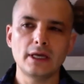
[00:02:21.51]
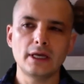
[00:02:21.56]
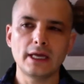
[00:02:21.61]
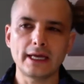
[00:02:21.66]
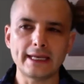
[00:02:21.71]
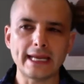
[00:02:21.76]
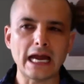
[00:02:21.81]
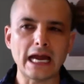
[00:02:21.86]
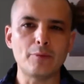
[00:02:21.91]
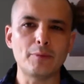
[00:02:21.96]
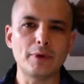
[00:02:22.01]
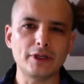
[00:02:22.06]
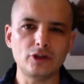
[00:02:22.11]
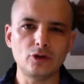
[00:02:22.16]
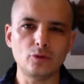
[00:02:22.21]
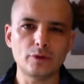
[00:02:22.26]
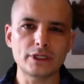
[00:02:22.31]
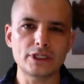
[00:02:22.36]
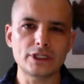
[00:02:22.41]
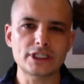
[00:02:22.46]
and how might you
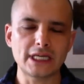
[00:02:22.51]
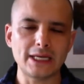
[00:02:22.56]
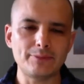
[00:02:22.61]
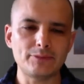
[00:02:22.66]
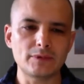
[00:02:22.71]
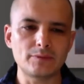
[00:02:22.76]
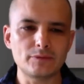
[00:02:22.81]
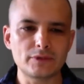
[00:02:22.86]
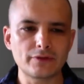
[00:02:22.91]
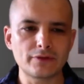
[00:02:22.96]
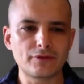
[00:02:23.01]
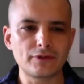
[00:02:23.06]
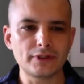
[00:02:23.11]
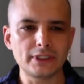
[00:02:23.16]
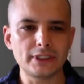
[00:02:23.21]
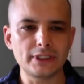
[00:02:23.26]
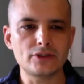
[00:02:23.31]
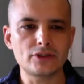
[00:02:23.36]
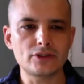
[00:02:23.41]
want to shape them differently.